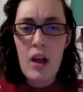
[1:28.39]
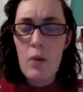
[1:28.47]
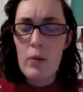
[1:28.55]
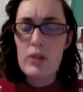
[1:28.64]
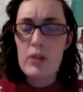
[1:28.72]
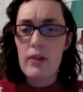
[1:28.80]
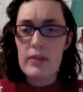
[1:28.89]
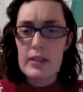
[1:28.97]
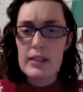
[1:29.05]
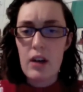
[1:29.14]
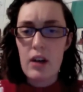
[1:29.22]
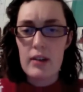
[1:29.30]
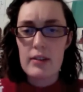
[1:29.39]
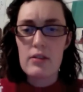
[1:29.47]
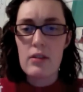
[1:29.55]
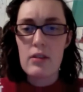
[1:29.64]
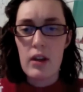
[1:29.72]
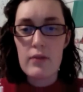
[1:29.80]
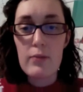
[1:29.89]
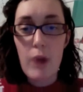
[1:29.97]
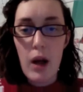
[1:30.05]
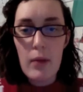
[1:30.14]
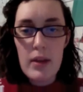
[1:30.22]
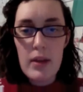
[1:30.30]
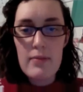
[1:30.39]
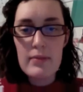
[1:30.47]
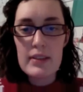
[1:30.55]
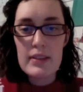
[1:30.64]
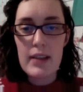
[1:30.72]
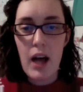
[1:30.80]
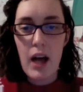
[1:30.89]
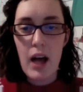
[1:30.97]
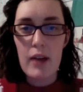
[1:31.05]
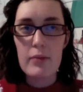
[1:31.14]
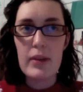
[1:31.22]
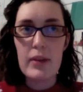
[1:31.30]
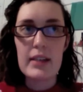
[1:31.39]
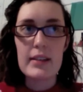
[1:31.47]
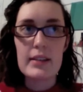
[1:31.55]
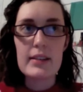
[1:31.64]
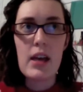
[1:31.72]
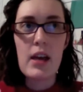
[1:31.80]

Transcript: Which obviously causes a lot of problems, because